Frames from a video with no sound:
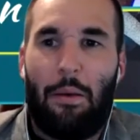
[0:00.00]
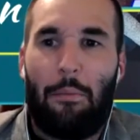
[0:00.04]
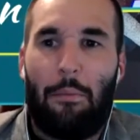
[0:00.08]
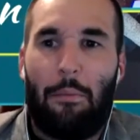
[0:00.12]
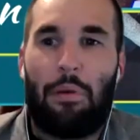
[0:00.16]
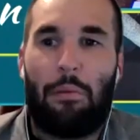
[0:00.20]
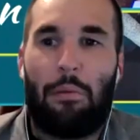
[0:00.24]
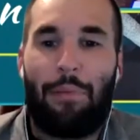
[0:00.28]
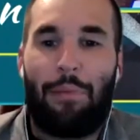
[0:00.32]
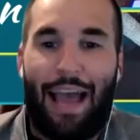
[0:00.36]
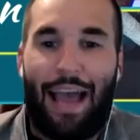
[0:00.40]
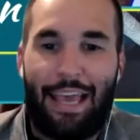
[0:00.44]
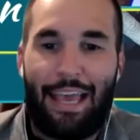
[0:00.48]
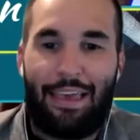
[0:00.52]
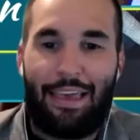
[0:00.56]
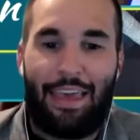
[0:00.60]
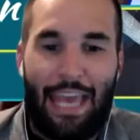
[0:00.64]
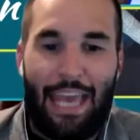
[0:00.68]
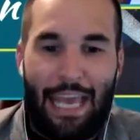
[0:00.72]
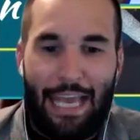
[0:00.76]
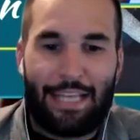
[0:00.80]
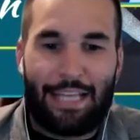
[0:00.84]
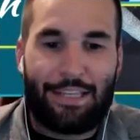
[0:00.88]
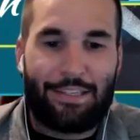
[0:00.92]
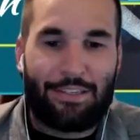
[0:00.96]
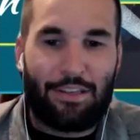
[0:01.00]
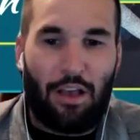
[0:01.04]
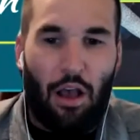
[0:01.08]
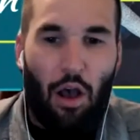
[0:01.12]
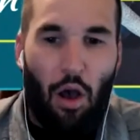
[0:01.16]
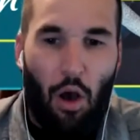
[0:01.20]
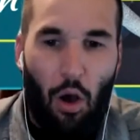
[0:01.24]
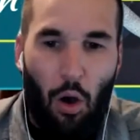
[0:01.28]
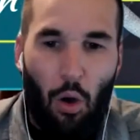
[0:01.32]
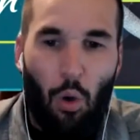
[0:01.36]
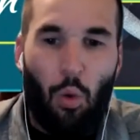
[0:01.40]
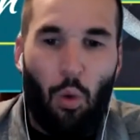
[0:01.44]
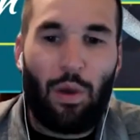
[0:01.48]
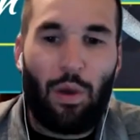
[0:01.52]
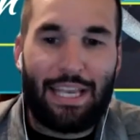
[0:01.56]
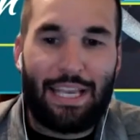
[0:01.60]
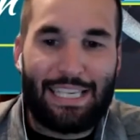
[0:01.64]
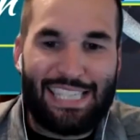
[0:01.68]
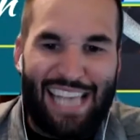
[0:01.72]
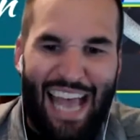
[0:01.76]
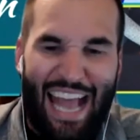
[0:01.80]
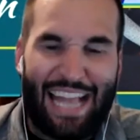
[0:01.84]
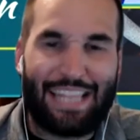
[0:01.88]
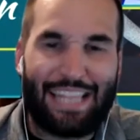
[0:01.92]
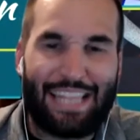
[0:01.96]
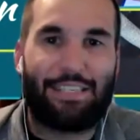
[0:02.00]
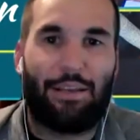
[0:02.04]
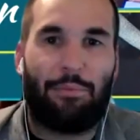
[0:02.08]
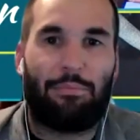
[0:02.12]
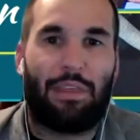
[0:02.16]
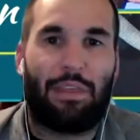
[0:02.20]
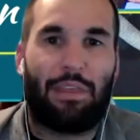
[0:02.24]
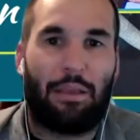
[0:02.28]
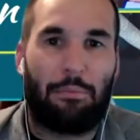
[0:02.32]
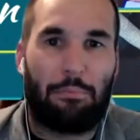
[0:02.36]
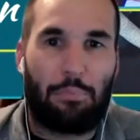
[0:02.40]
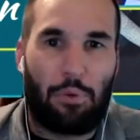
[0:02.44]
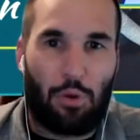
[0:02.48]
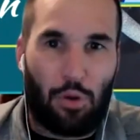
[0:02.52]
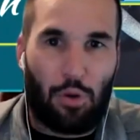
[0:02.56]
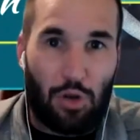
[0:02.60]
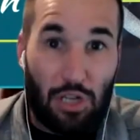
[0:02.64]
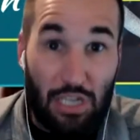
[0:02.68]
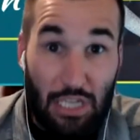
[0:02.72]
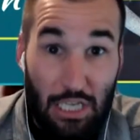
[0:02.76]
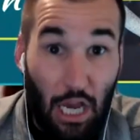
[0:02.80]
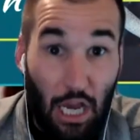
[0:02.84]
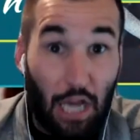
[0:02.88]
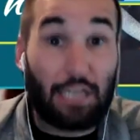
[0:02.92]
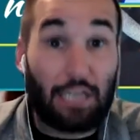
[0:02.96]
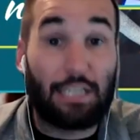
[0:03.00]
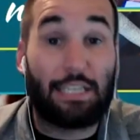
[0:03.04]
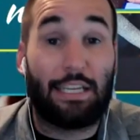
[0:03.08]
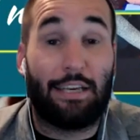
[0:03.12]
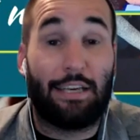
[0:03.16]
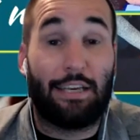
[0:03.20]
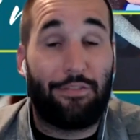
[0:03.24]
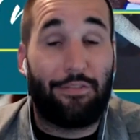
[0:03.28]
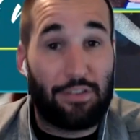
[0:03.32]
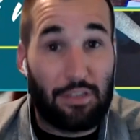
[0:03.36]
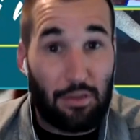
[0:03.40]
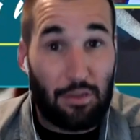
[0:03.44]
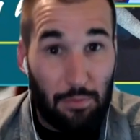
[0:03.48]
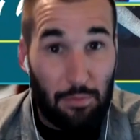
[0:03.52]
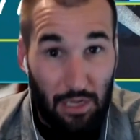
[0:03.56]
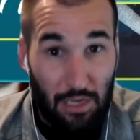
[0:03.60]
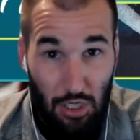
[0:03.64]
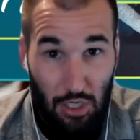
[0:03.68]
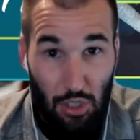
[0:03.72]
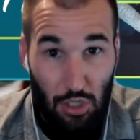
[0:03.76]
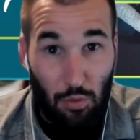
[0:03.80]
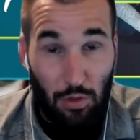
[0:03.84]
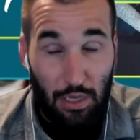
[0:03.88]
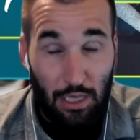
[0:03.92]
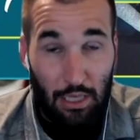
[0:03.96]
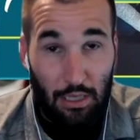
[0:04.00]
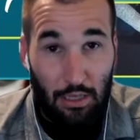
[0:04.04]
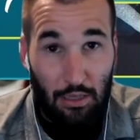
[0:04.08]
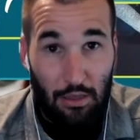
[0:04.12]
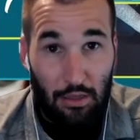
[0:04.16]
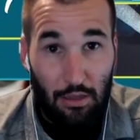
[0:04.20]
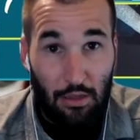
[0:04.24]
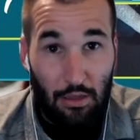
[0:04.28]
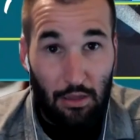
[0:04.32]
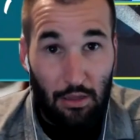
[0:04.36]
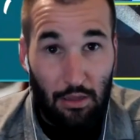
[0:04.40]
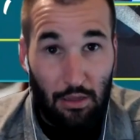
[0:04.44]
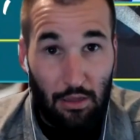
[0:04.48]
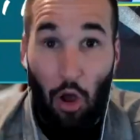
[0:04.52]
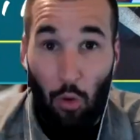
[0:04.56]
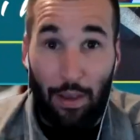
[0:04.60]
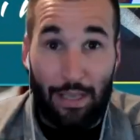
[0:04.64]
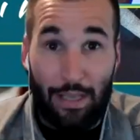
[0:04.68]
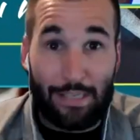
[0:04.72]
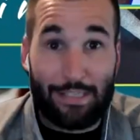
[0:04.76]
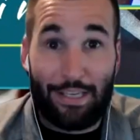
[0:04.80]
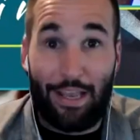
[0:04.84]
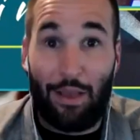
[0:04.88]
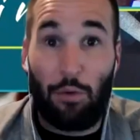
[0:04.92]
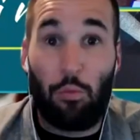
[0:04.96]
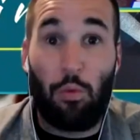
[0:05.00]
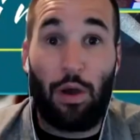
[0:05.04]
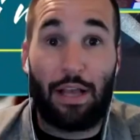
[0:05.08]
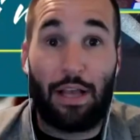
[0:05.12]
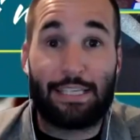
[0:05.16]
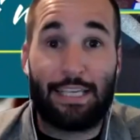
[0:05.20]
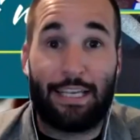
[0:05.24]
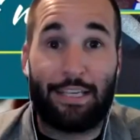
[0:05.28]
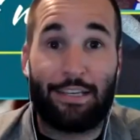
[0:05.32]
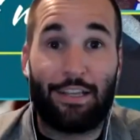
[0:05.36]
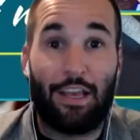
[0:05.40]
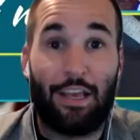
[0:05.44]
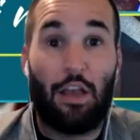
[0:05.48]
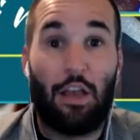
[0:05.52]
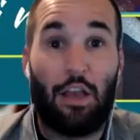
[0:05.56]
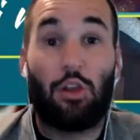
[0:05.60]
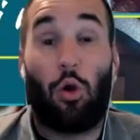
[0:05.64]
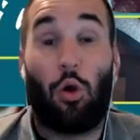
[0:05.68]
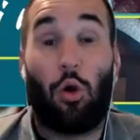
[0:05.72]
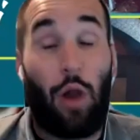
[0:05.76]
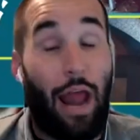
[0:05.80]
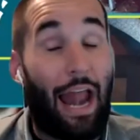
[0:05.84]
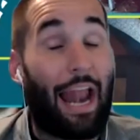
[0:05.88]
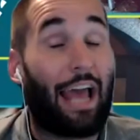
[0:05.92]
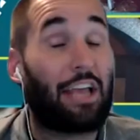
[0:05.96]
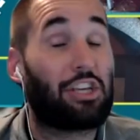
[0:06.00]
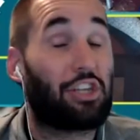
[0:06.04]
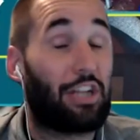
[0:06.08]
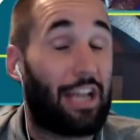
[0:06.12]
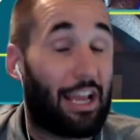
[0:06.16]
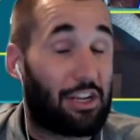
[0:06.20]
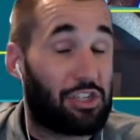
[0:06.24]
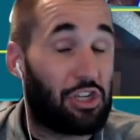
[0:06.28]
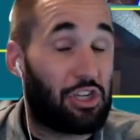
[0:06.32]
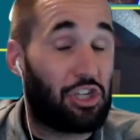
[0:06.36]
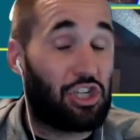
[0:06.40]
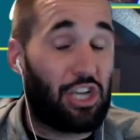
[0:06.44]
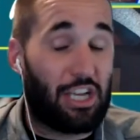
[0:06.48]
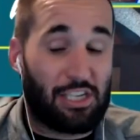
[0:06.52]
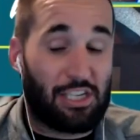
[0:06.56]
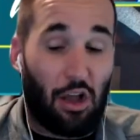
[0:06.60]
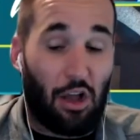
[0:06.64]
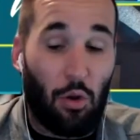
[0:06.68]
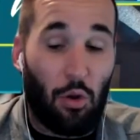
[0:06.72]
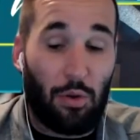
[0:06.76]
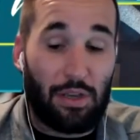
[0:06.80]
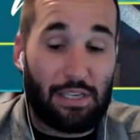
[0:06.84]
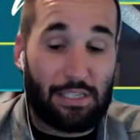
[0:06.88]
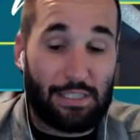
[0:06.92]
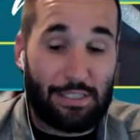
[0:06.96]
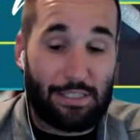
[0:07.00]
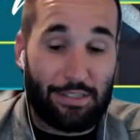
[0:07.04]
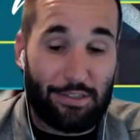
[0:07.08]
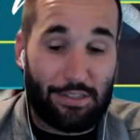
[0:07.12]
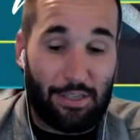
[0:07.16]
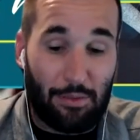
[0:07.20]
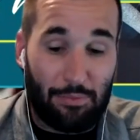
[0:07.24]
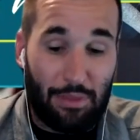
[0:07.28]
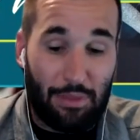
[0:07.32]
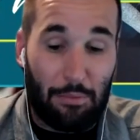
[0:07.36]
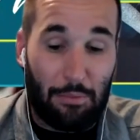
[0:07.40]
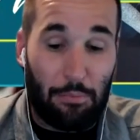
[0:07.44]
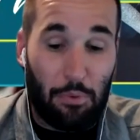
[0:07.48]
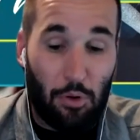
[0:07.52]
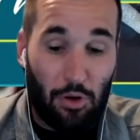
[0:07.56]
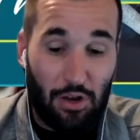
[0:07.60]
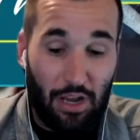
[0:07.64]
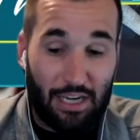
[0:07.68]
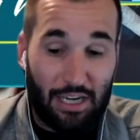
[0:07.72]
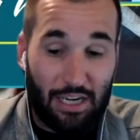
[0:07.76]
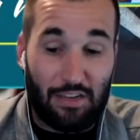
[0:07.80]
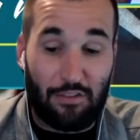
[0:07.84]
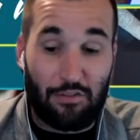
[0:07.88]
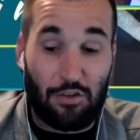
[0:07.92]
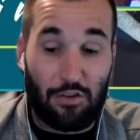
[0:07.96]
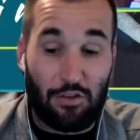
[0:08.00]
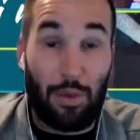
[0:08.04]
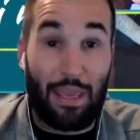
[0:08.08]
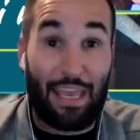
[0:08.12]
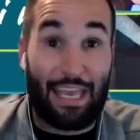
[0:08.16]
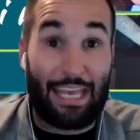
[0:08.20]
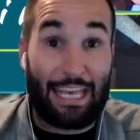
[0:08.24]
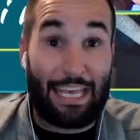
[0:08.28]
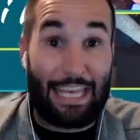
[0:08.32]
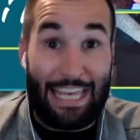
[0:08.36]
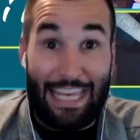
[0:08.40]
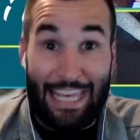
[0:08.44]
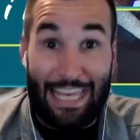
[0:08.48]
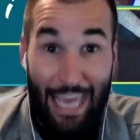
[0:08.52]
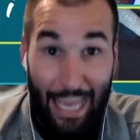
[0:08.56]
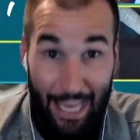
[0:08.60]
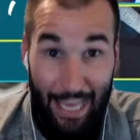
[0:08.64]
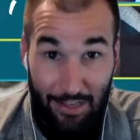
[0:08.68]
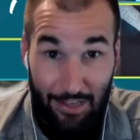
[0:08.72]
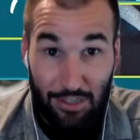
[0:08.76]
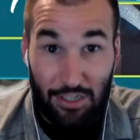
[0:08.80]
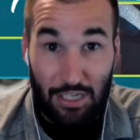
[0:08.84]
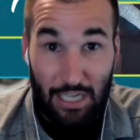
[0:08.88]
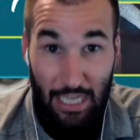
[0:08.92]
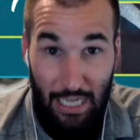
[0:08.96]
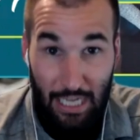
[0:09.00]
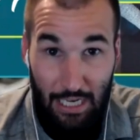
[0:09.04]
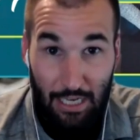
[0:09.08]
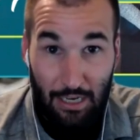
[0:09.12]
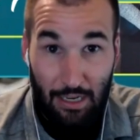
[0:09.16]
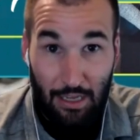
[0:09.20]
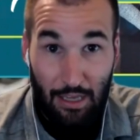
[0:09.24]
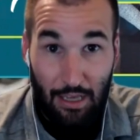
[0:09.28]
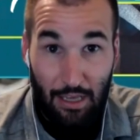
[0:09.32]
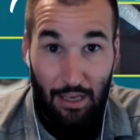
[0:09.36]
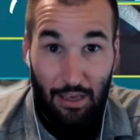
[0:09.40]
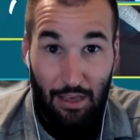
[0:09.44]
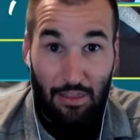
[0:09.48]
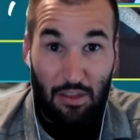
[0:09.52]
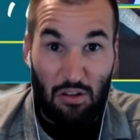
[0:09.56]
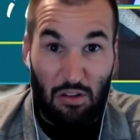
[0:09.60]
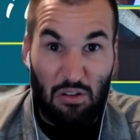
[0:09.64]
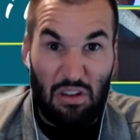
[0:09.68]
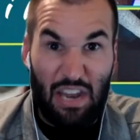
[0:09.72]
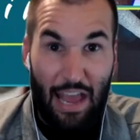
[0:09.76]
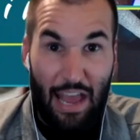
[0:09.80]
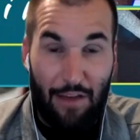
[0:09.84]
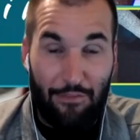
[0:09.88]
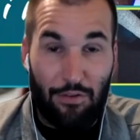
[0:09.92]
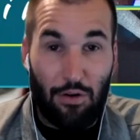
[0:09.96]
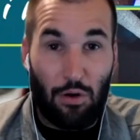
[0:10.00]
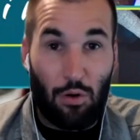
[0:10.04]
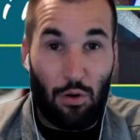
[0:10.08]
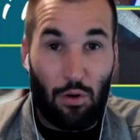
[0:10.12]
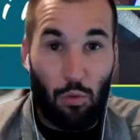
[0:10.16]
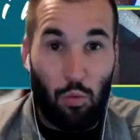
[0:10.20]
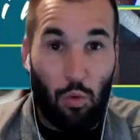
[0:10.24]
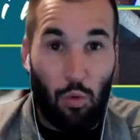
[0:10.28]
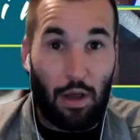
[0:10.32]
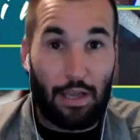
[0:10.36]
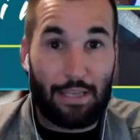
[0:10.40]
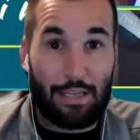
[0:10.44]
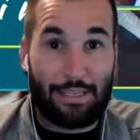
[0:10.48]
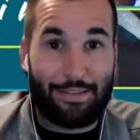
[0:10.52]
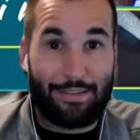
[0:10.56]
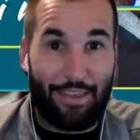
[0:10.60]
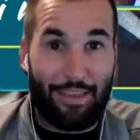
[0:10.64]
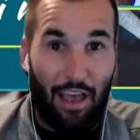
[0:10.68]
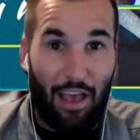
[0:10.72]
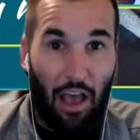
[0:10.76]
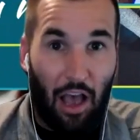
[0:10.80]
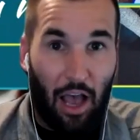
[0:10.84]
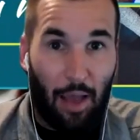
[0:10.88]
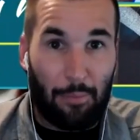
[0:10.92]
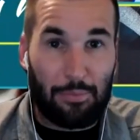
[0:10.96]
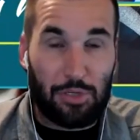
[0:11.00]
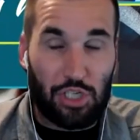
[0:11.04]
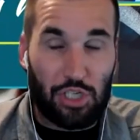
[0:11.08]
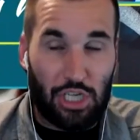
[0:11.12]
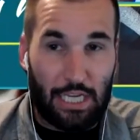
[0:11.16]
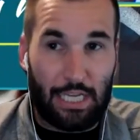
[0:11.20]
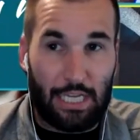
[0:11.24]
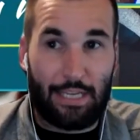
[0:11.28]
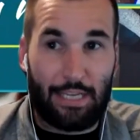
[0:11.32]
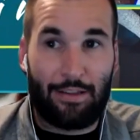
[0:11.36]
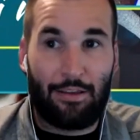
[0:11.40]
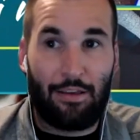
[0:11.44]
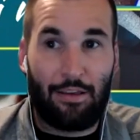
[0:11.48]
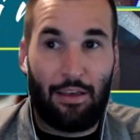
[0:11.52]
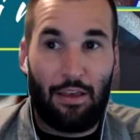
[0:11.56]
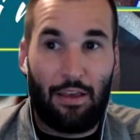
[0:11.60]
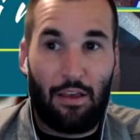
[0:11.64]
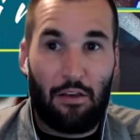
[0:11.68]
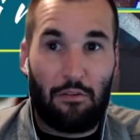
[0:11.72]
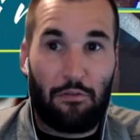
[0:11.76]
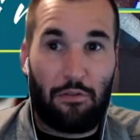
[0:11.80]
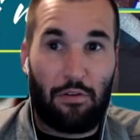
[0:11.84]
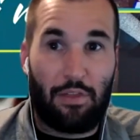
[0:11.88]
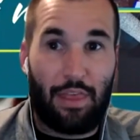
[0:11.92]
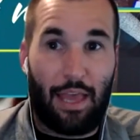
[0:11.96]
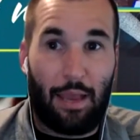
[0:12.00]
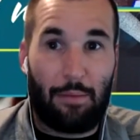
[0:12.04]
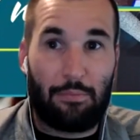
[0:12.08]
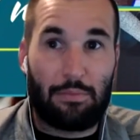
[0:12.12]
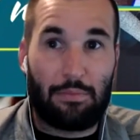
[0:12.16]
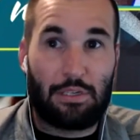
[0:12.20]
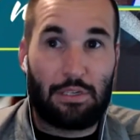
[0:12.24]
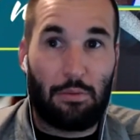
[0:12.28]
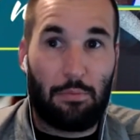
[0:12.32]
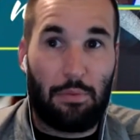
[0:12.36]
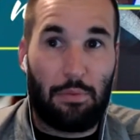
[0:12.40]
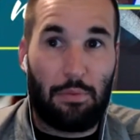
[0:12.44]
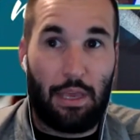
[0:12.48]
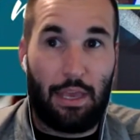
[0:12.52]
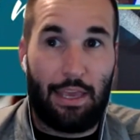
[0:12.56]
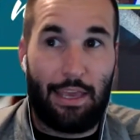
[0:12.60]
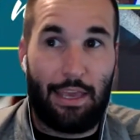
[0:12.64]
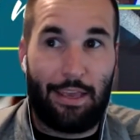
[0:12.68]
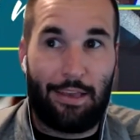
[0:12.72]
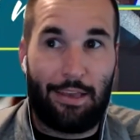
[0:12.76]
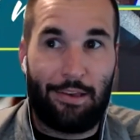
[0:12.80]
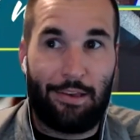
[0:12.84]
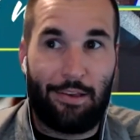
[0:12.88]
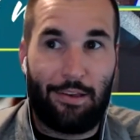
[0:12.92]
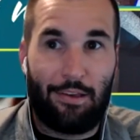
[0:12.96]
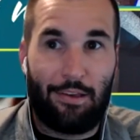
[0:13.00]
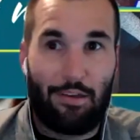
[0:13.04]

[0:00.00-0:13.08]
But my kids always had something productive to be doing always it wasn't or and i should actually change that always something productive to be engaged in there never was the option for them to be